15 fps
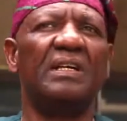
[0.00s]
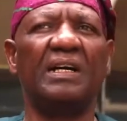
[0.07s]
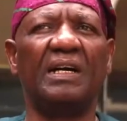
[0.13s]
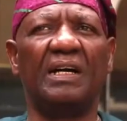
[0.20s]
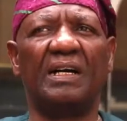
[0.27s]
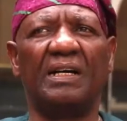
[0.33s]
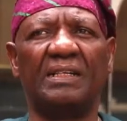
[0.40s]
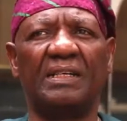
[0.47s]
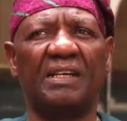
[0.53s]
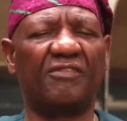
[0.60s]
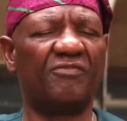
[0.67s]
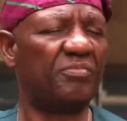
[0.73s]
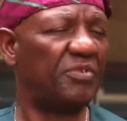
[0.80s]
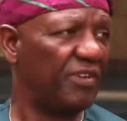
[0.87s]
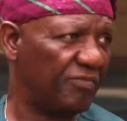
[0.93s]
and
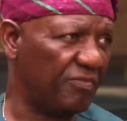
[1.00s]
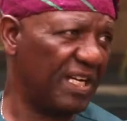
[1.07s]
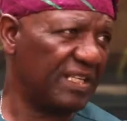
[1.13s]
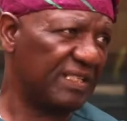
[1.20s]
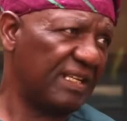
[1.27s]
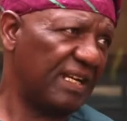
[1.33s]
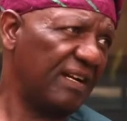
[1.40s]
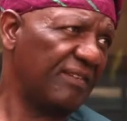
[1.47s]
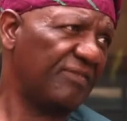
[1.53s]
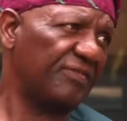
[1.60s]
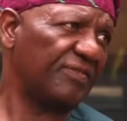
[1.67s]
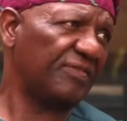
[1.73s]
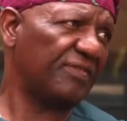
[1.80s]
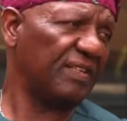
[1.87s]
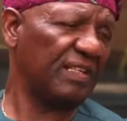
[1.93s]
I've briefed my staff,
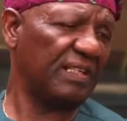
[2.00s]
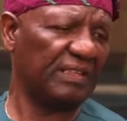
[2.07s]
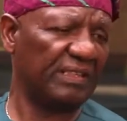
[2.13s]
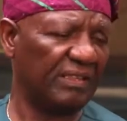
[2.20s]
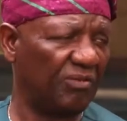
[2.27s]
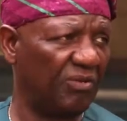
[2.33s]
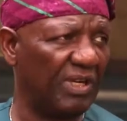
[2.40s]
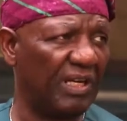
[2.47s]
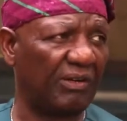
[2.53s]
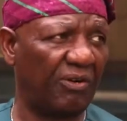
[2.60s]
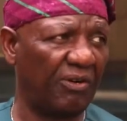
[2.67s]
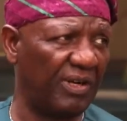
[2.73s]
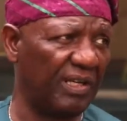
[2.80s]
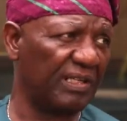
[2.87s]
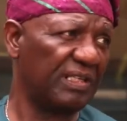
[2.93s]
and we are
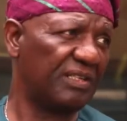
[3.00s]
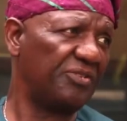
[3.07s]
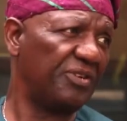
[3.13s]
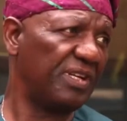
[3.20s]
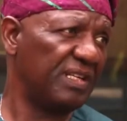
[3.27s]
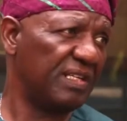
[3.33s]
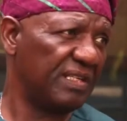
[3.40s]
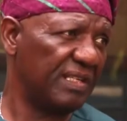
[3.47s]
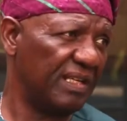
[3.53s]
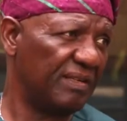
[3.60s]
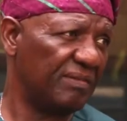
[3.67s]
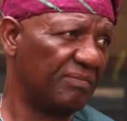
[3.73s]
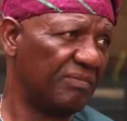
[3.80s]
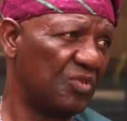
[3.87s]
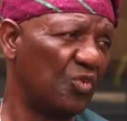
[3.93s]
currently training
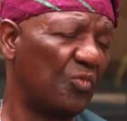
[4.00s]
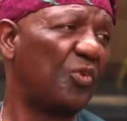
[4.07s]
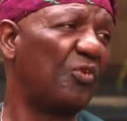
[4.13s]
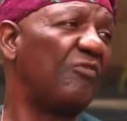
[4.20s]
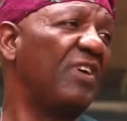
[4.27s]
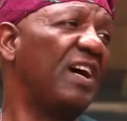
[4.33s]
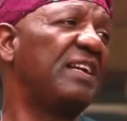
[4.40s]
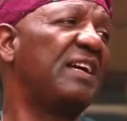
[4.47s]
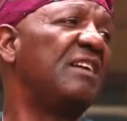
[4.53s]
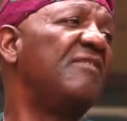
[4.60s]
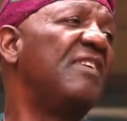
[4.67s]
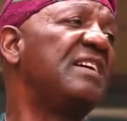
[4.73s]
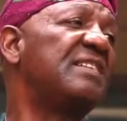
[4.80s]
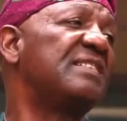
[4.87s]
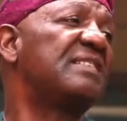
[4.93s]
them to provide
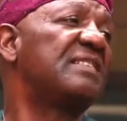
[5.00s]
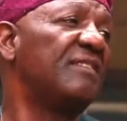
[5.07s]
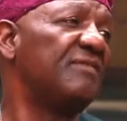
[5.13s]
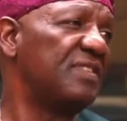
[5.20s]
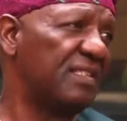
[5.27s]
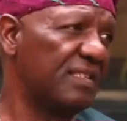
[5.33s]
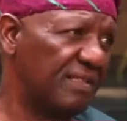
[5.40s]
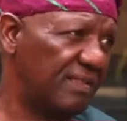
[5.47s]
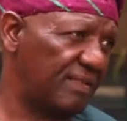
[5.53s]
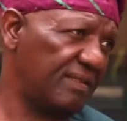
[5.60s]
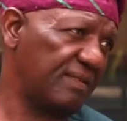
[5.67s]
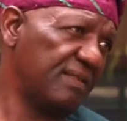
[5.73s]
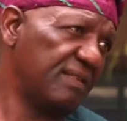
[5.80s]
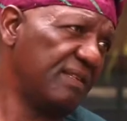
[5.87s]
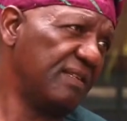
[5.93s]
advisory services.
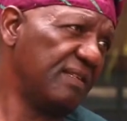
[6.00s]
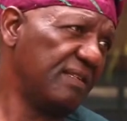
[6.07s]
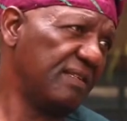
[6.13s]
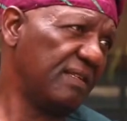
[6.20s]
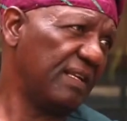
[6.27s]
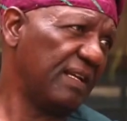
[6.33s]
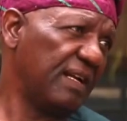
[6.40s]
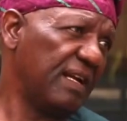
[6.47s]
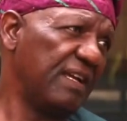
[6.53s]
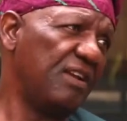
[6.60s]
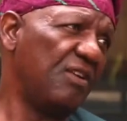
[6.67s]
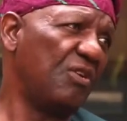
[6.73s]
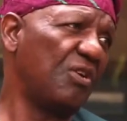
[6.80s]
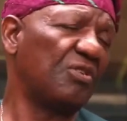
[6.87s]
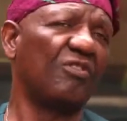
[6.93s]
There are a
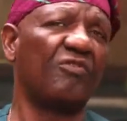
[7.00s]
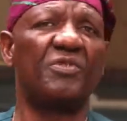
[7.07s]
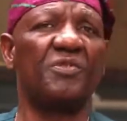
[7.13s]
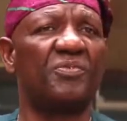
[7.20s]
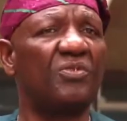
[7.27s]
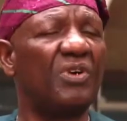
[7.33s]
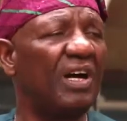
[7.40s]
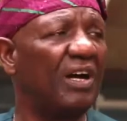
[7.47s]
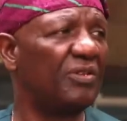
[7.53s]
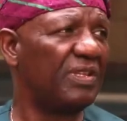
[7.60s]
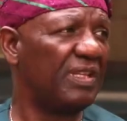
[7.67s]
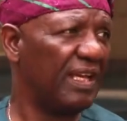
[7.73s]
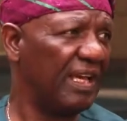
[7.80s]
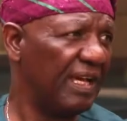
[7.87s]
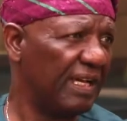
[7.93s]
lot of people out
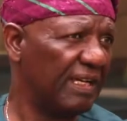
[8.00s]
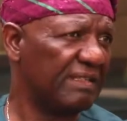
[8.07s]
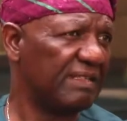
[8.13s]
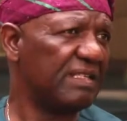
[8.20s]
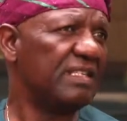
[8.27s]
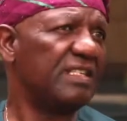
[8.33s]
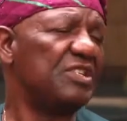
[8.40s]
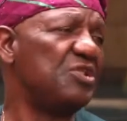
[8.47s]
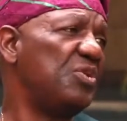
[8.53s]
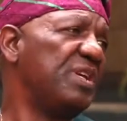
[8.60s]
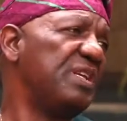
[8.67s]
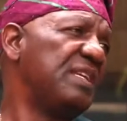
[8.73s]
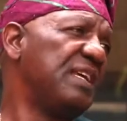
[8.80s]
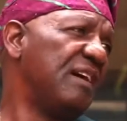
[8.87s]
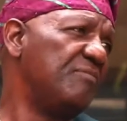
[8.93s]
there
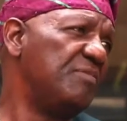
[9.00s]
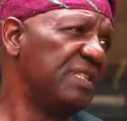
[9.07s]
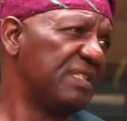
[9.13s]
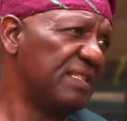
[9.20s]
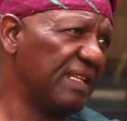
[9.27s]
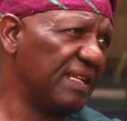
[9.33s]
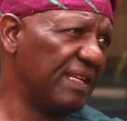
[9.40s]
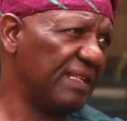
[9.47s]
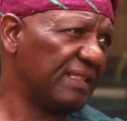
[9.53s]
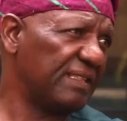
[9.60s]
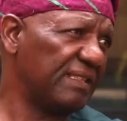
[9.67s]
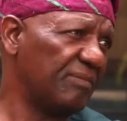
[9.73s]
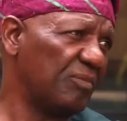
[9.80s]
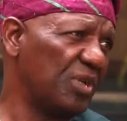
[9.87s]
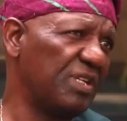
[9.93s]
doing their
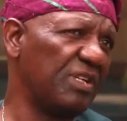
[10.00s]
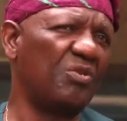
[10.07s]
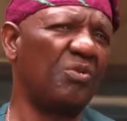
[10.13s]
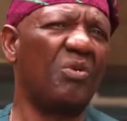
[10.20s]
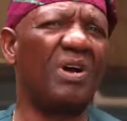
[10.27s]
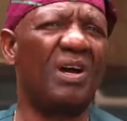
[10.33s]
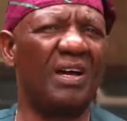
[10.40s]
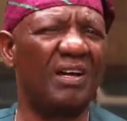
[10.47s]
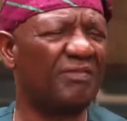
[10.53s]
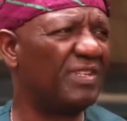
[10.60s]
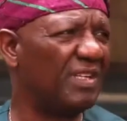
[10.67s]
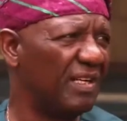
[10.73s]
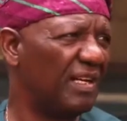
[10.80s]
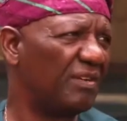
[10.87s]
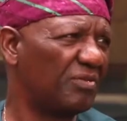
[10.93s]
business, but they don't have the
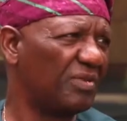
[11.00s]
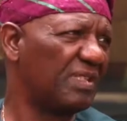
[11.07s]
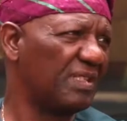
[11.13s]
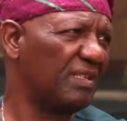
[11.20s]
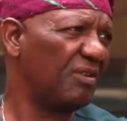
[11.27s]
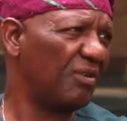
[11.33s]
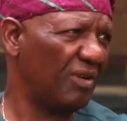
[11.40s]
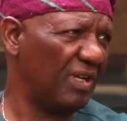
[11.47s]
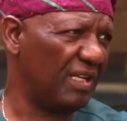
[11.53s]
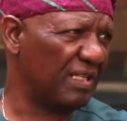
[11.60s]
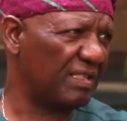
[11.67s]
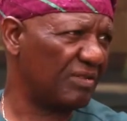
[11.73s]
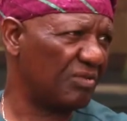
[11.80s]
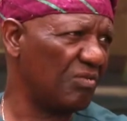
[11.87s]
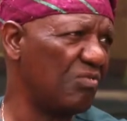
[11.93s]
requisite knowledge.
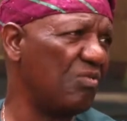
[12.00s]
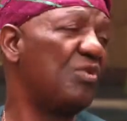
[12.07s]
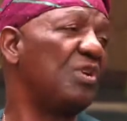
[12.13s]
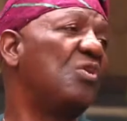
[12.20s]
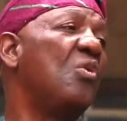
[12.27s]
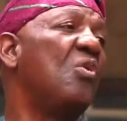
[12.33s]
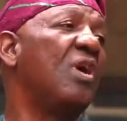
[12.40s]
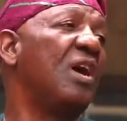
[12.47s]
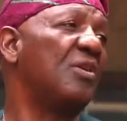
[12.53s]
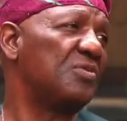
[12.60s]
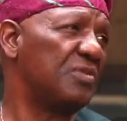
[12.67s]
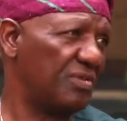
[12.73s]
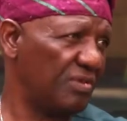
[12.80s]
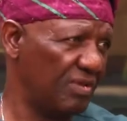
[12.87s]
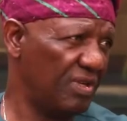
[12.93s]
So we will go
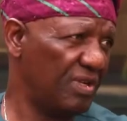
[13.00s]
out.